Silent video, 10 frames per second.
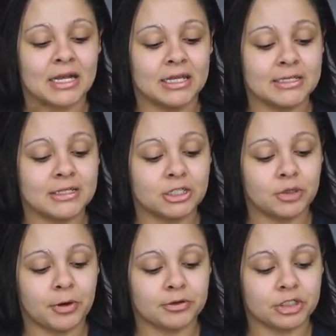This is
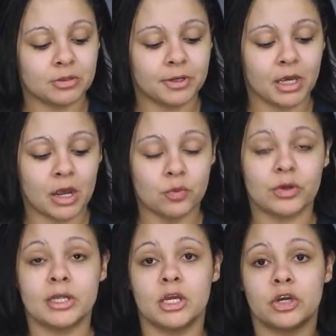supposed to be a
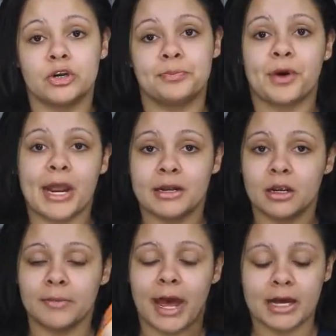really good
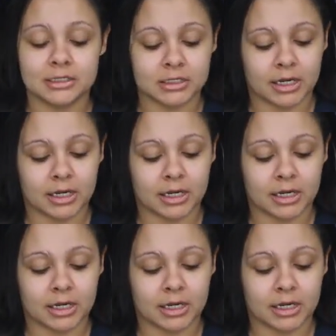brightening mask.